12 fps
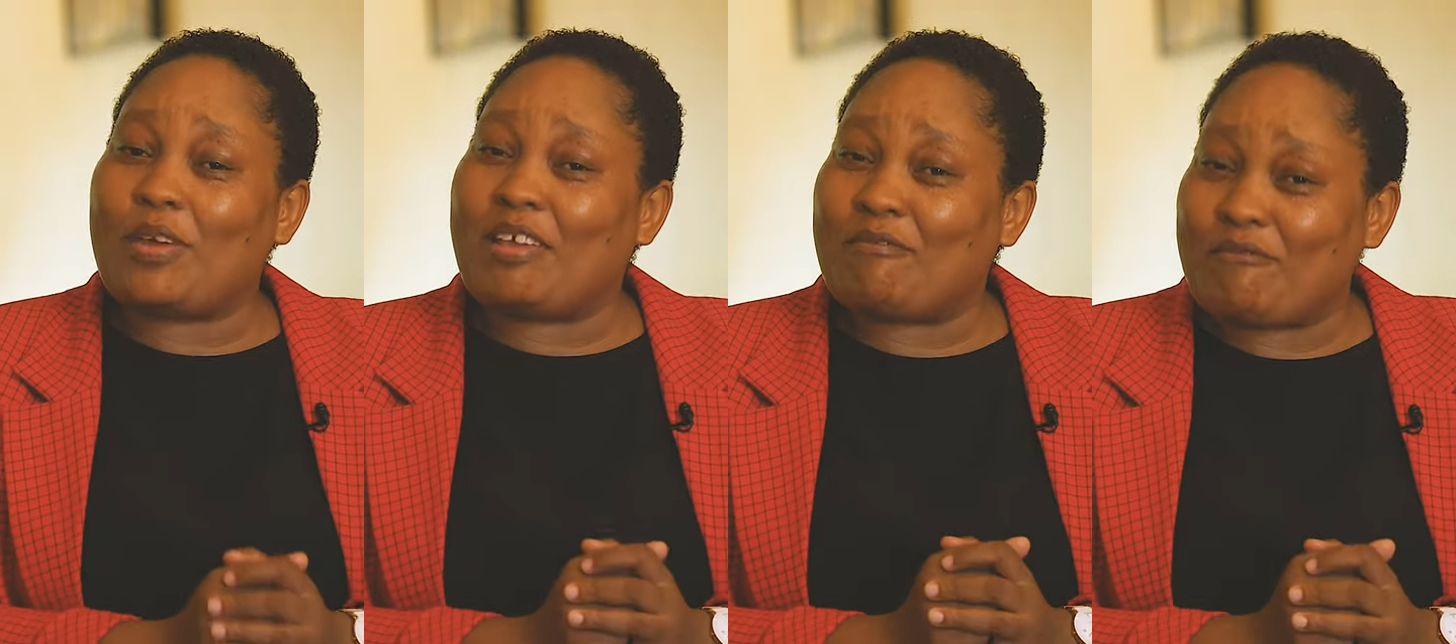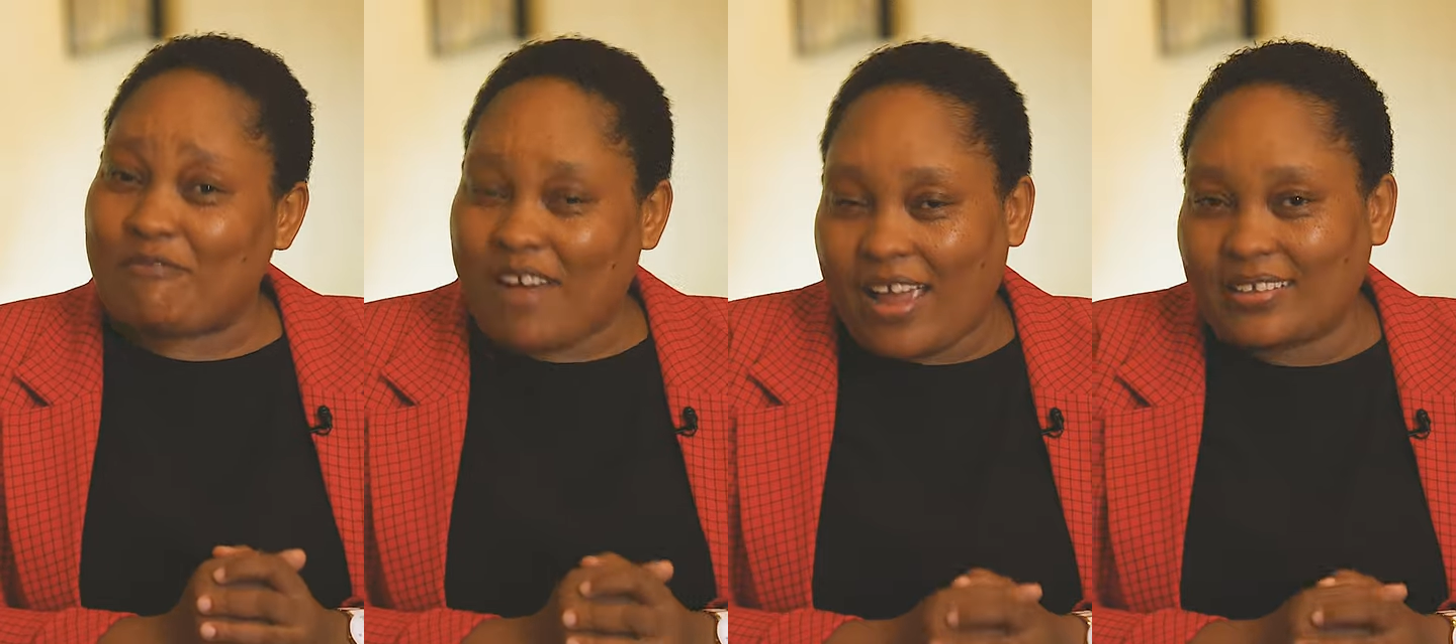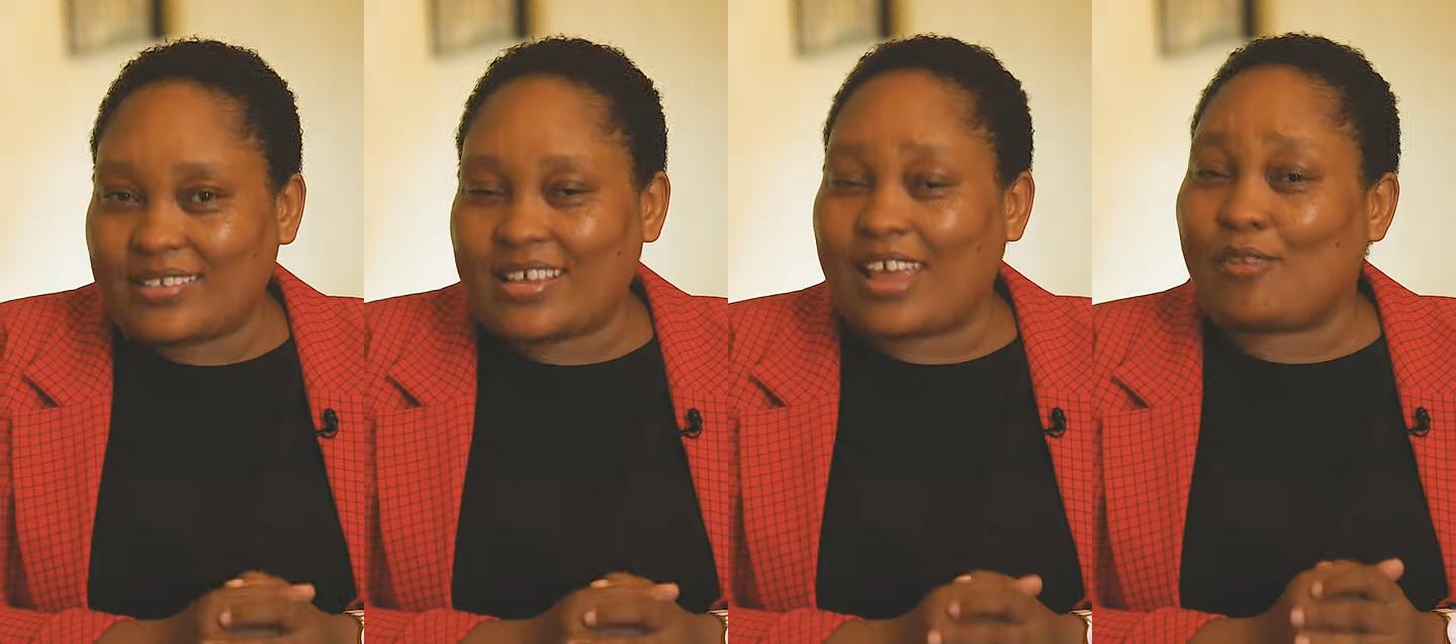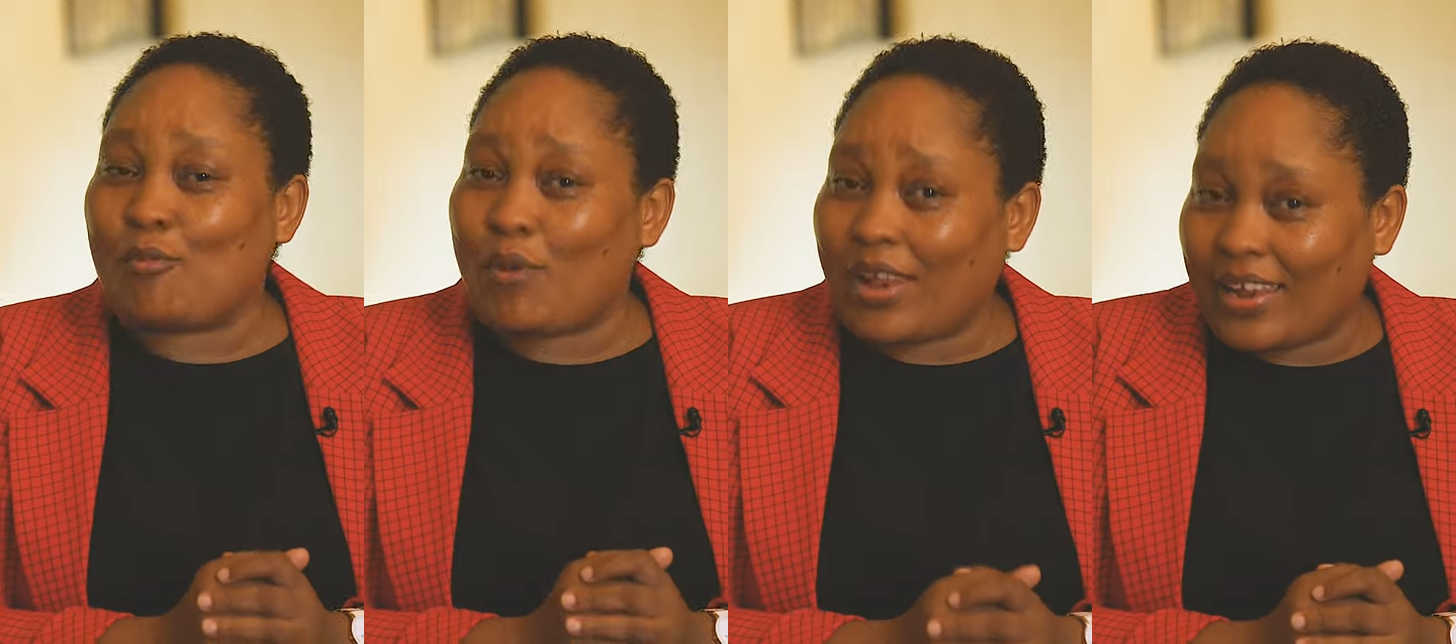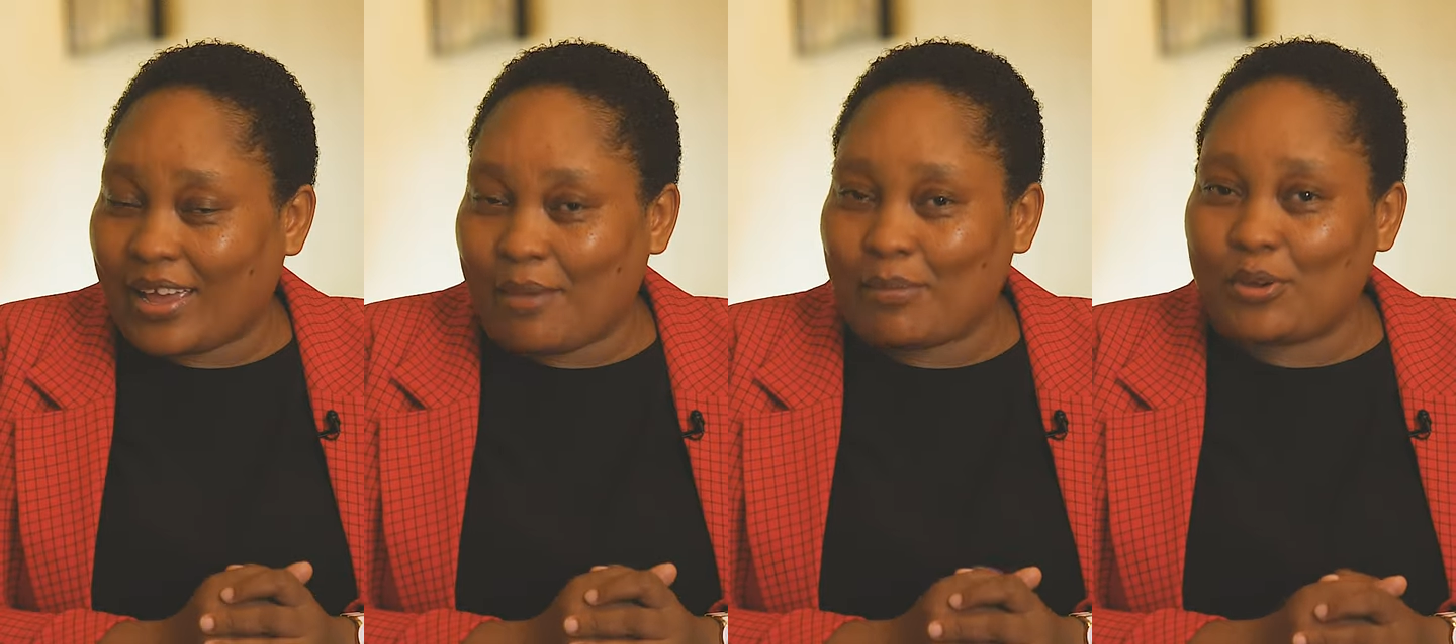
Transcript: invite and welcome